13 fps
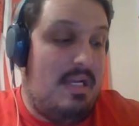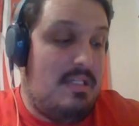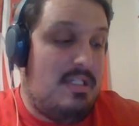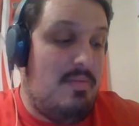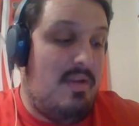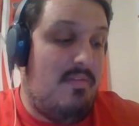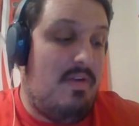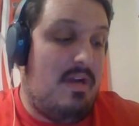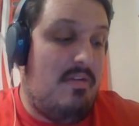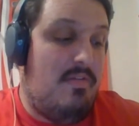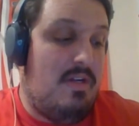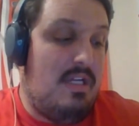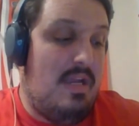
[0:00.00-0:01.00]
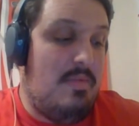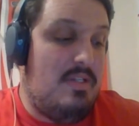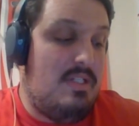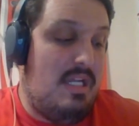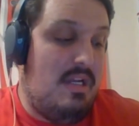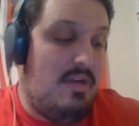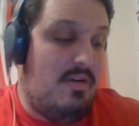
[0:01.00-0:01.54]
That's going to be a very fun game to
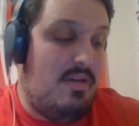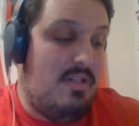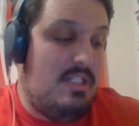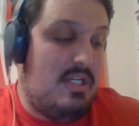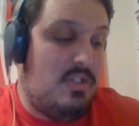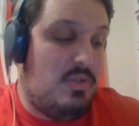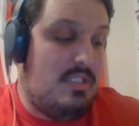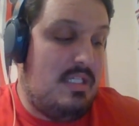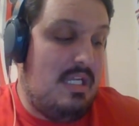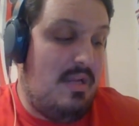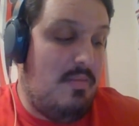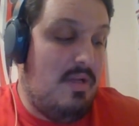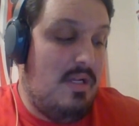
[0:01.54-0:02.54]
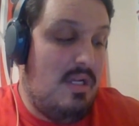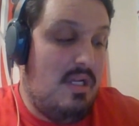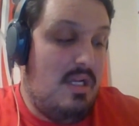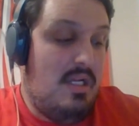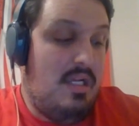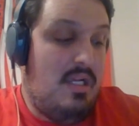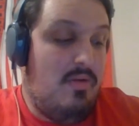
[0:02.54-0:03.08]
see, you know, a central team,
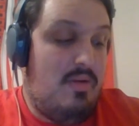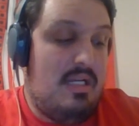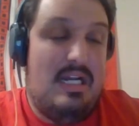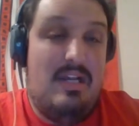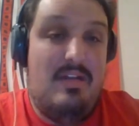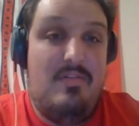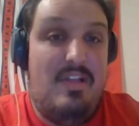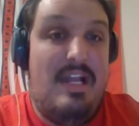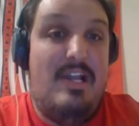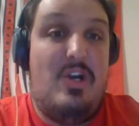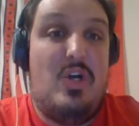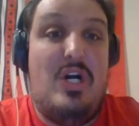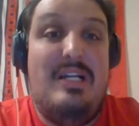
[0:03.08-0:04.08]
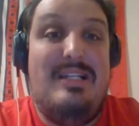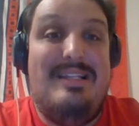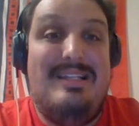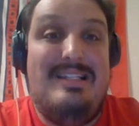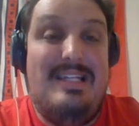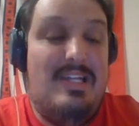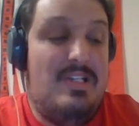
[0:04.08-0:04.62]
you know, kind of later on in
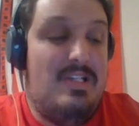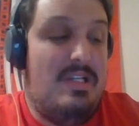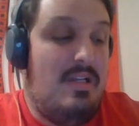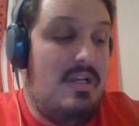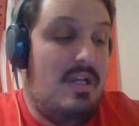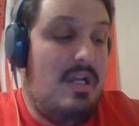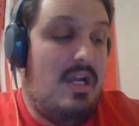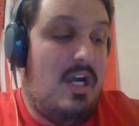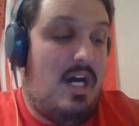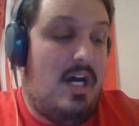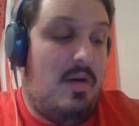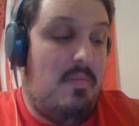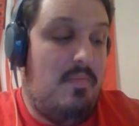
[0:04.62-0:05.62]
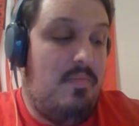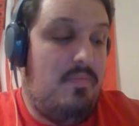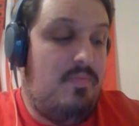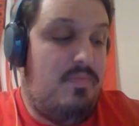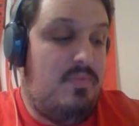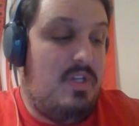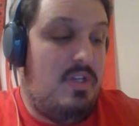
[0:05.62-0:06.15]
the season. Um,
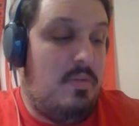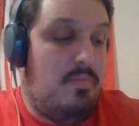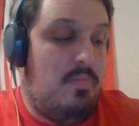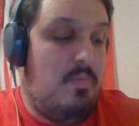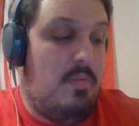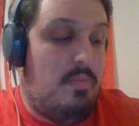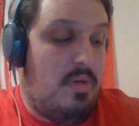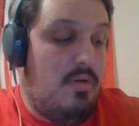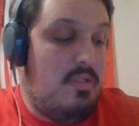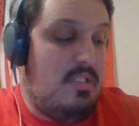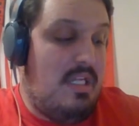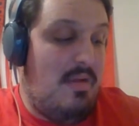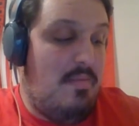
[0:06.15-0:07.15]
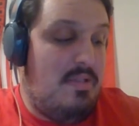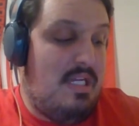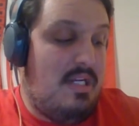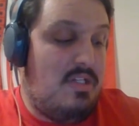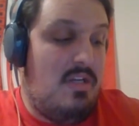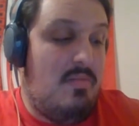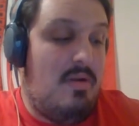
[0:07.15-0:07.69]
so the, the Bruins game is
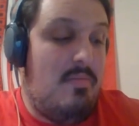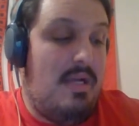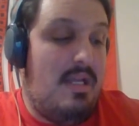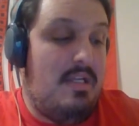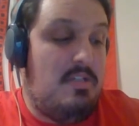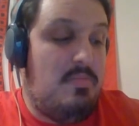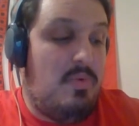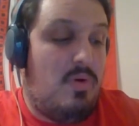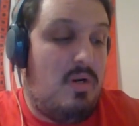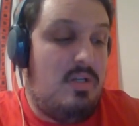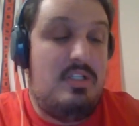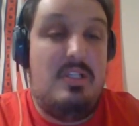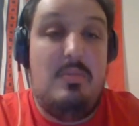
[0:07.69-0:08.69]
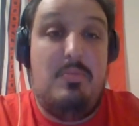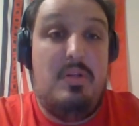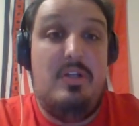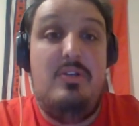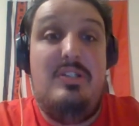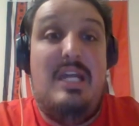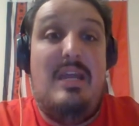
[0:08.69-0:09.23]
actually going to be on Bally Sports. The
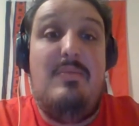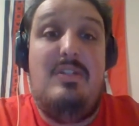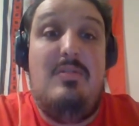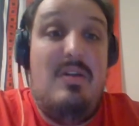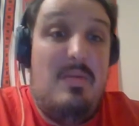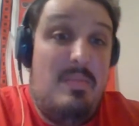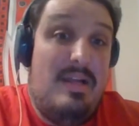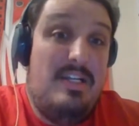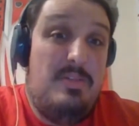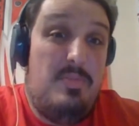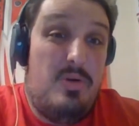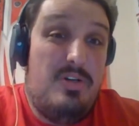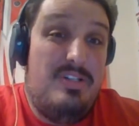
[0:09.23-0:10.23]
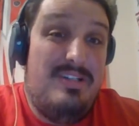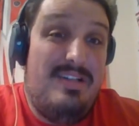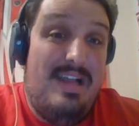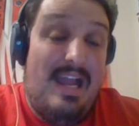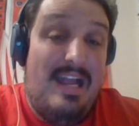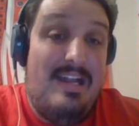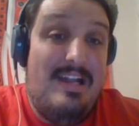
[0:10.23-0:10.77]
Blues game is going to be on Bally Sports and
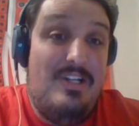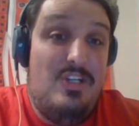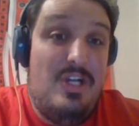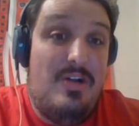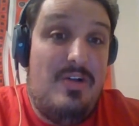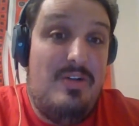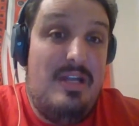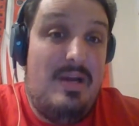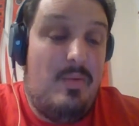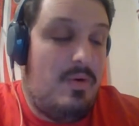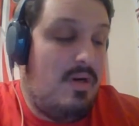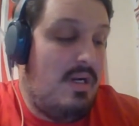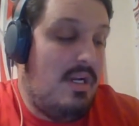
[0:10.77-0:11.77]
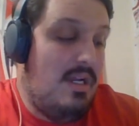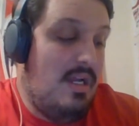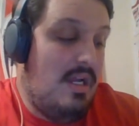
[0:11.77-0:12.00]
the N H L Network.